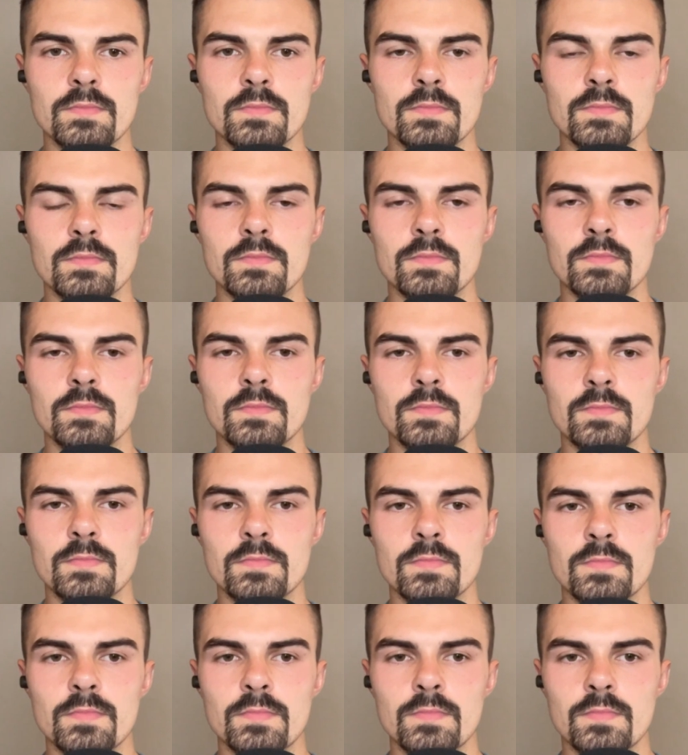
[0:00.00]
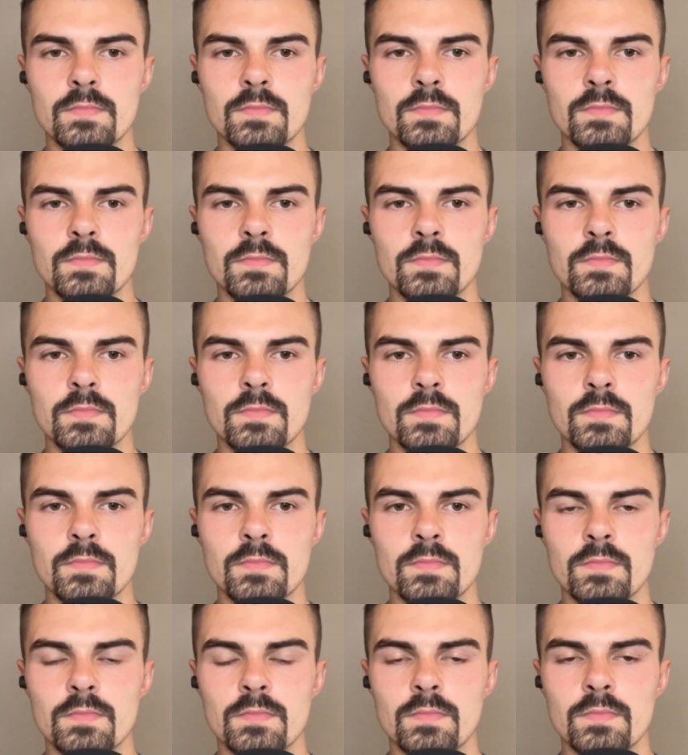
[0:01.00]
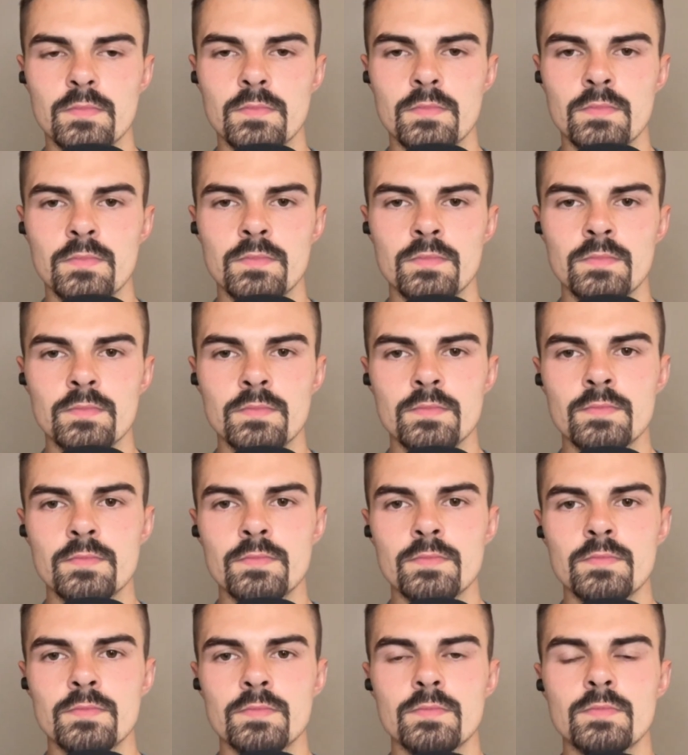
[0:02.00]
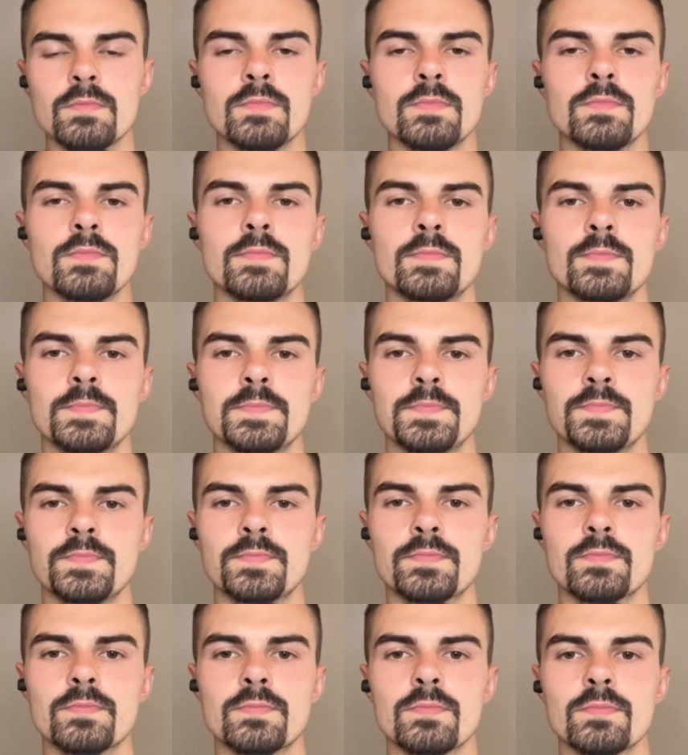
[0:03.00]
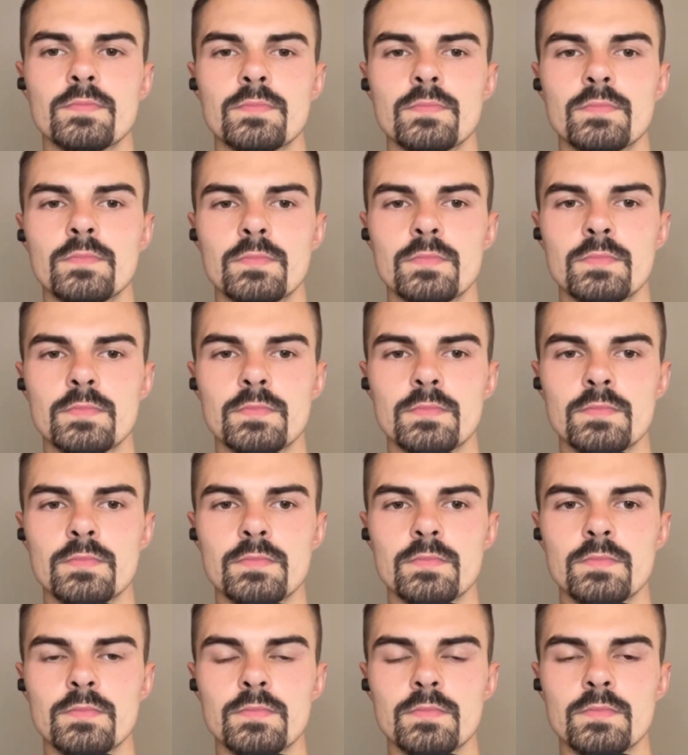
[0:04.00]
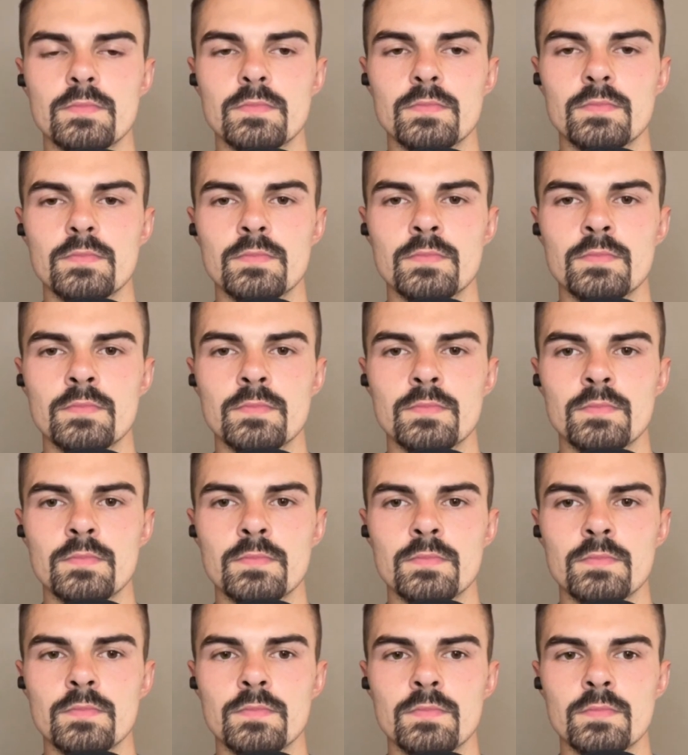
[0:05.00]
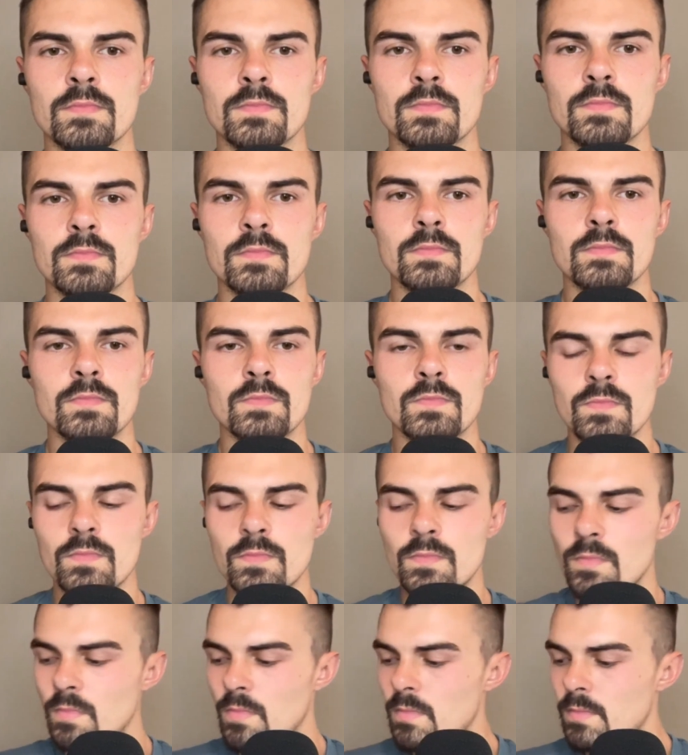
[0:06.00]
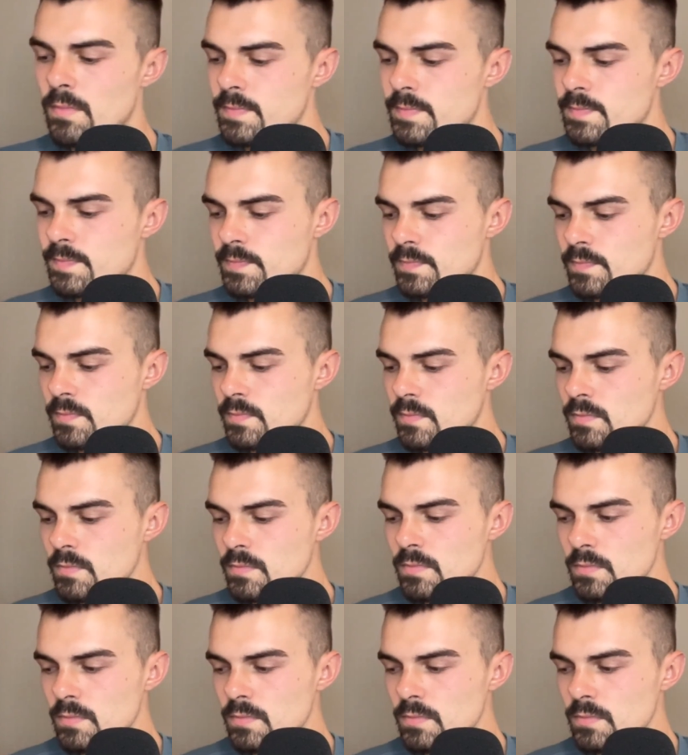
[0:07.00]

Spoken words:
(not speaking)